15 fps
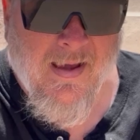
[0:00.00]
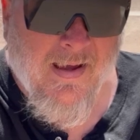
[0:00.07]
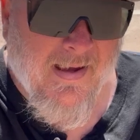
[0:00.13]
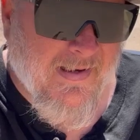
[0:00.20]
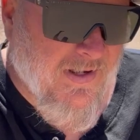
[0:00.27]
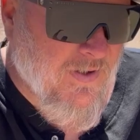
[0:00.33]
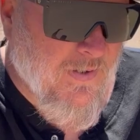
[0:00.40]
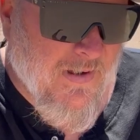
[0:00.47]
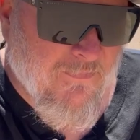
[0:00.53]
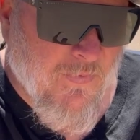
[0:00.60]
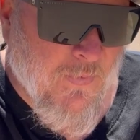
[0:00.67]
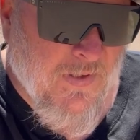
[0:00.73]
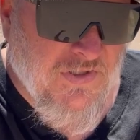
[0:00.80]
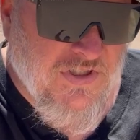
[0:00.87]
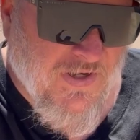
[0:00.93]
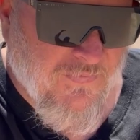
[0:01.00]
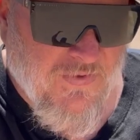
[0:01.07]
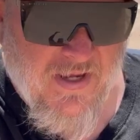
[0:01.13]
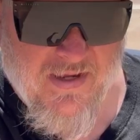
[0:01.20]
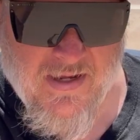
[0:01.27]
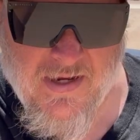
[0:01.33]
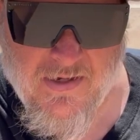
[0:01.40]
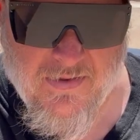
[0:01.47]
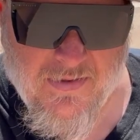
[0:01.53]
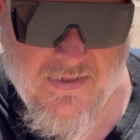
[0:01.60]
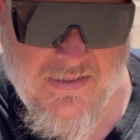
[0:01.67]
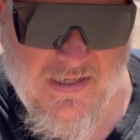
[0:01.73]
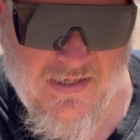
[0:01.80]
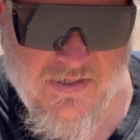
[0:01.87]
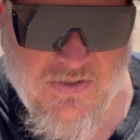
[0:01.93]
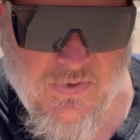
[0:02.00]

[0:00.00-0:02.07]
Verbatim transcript: Hi-ho everyone, Jeff King here in the Den of